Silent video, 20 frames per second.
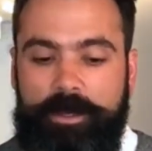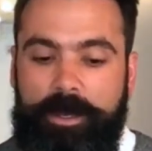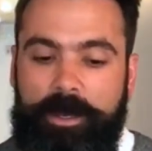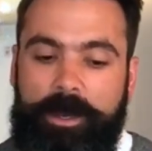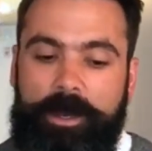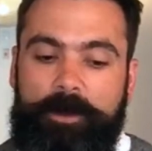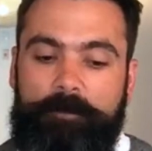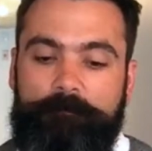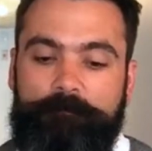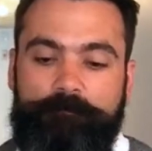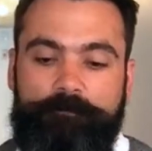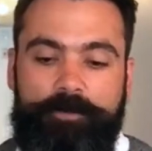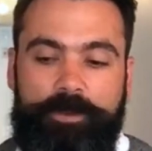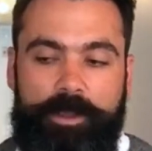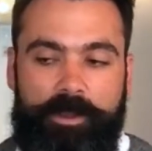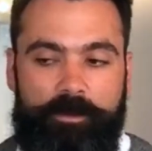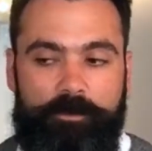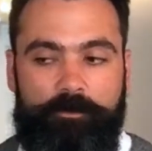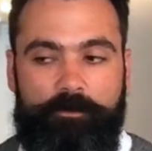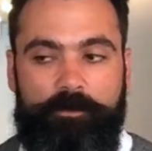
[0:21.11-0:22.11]

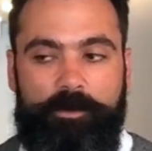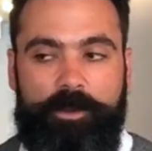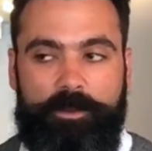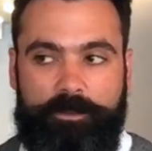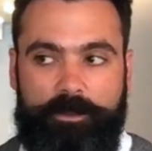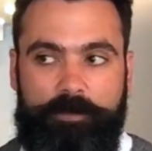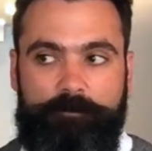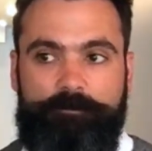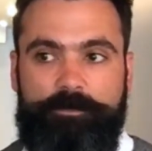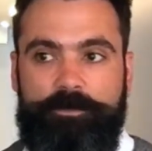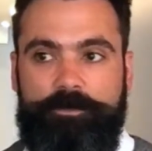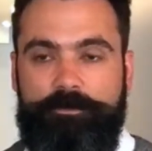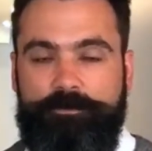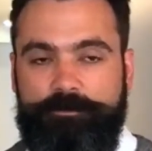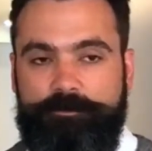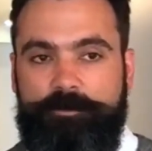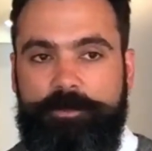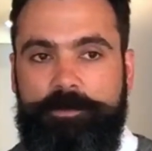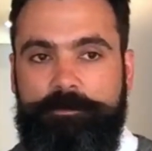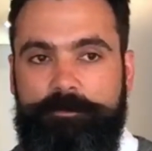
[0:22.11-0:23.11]
Now, a couple of
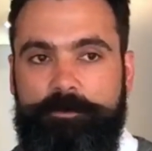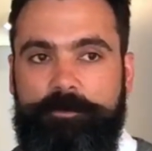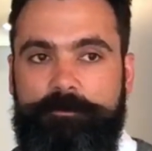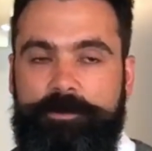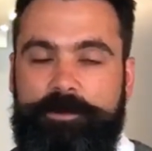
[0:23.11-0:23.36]
those people,